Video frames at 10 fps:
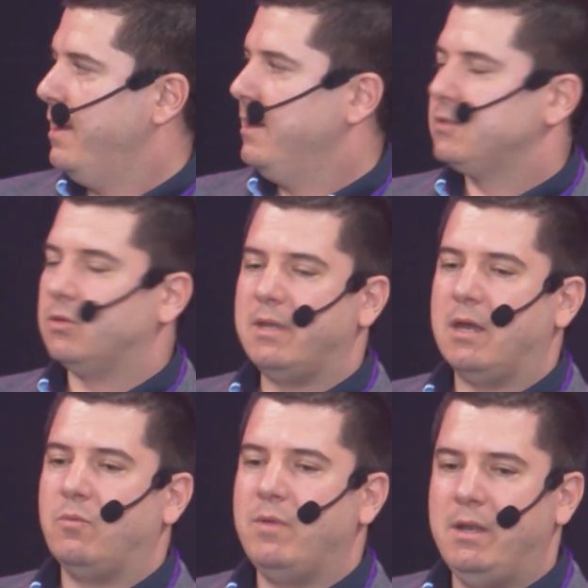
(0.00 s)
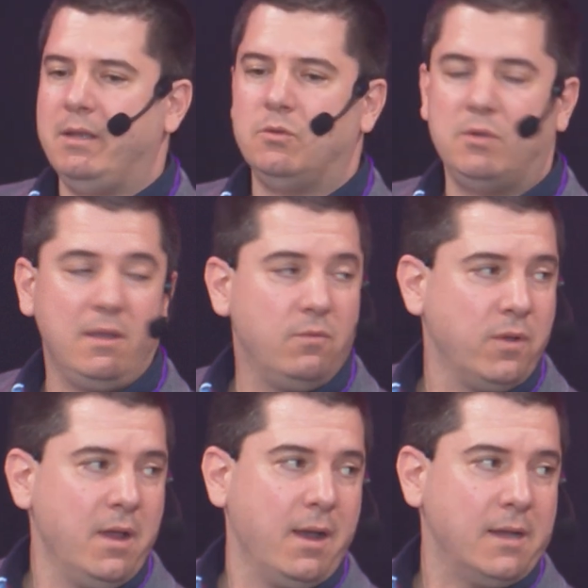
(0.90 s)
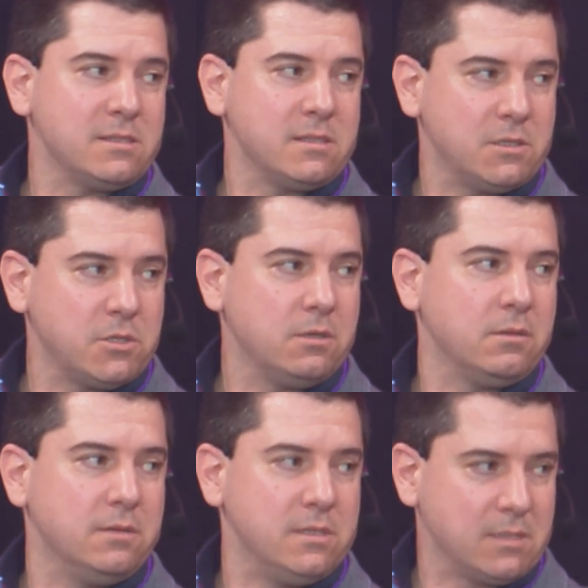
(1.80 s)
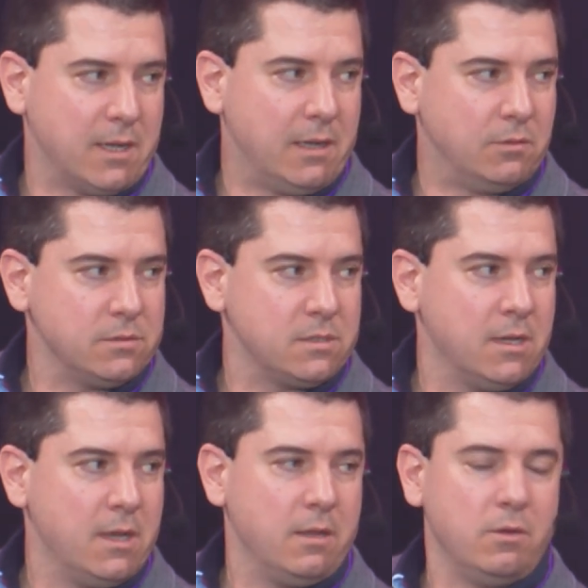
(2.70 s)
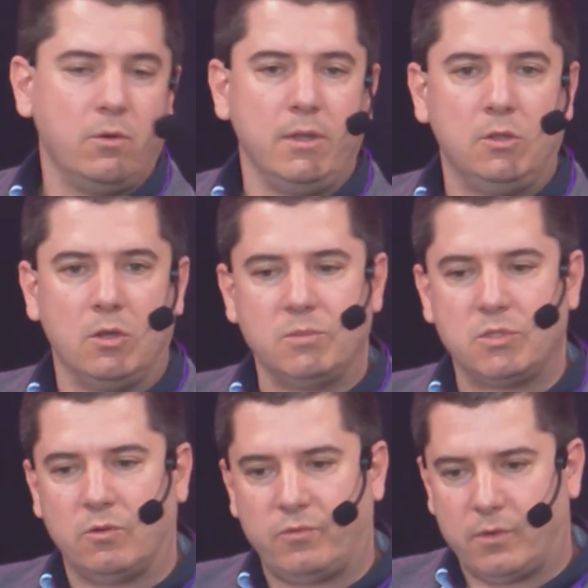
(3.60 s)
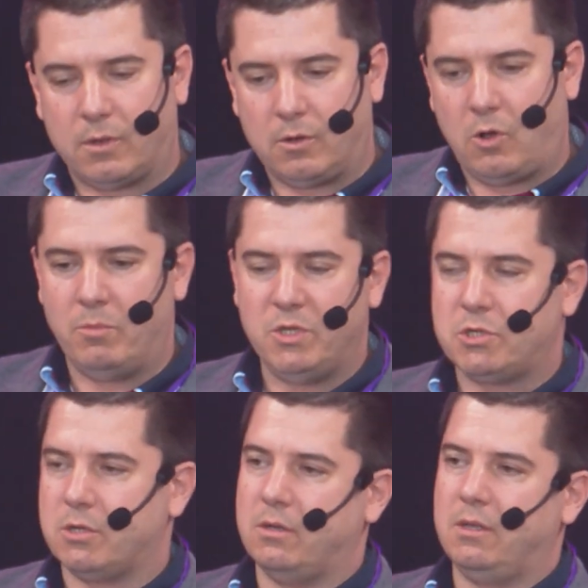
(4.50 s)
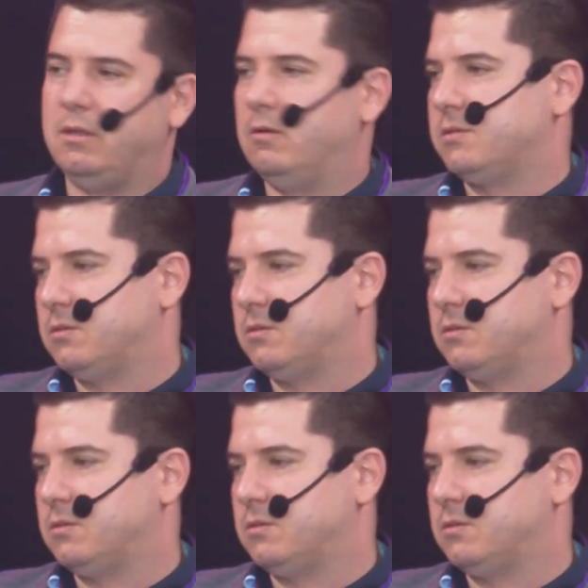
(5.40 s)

so they are willing to give us such a discounts, you know, in terms of commission, in terms of